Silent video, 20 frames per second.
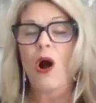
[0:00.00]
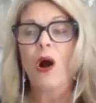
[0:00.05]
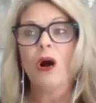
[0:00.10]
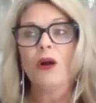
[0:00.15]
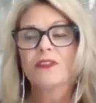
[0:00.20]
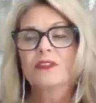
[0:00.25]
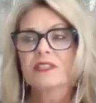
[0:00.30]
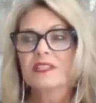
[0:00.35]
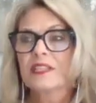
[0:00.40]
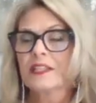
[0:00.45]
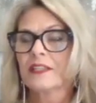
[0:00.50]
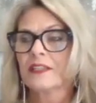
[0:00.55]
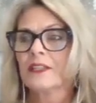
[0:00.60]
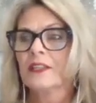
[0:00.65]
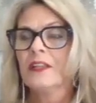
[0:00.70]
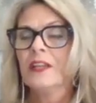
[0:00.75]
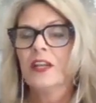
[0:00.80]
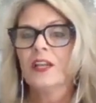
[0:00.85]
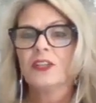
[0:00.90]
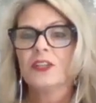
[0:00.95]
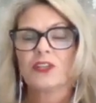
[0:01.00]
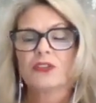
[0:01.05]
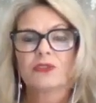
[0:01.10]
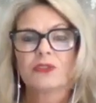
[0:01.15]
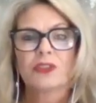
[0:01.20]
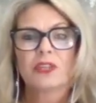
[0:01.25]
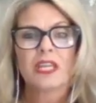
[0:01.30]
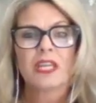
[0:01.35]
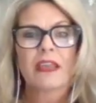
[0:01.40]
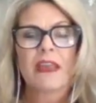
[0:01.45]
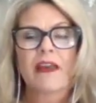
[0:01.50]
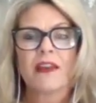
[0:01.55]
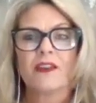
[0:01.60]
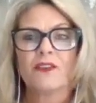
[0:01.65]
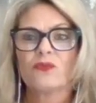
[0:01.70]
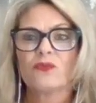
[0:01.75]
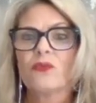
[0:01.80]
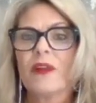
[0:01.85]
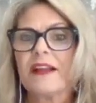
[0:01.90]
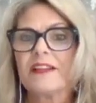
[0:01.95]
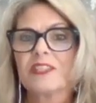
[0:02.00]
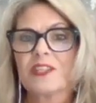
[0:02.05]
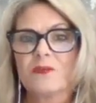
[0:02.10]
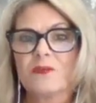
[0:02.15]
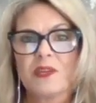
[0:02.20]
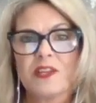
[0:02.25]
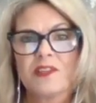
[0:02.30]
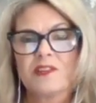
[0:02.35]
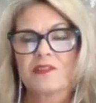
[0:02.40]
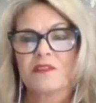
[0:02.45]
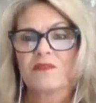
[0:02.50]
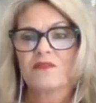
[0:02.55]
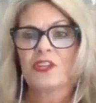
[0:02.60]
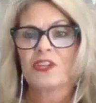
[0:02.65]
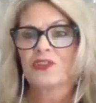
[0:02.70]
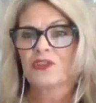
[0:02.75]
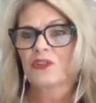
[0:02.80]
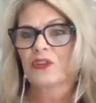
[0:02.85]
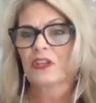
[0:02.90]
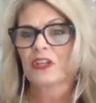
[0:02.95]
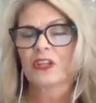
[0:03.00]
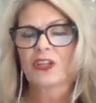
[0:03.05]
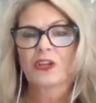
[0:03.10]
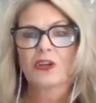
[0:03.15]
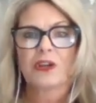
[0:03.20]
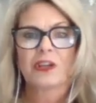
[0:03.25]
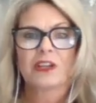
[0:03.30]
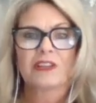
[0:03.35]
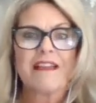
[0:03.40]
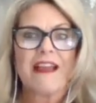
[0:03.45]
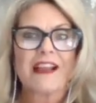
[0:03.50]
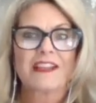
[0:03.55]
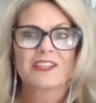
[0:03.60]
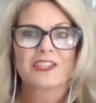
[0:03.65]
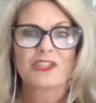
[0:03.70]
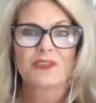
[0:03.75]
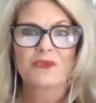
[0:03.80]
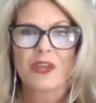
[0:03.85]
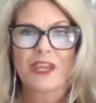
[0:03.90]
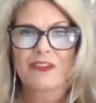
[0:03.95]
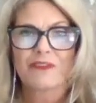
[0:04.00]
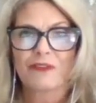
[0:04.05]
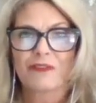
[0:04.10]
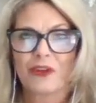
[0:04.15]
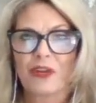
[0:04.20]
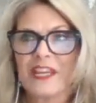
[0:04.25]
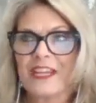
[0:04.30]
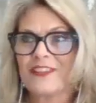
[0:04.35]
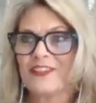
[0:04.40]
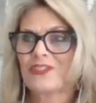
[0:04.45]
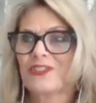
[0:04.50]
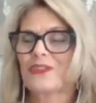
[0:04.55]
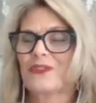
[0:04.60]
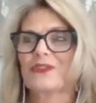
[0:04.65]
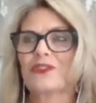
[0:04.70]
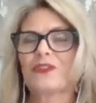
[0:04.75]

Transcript: All of a sudden, you're looking at recipes of things you're going to cook next week for Easter.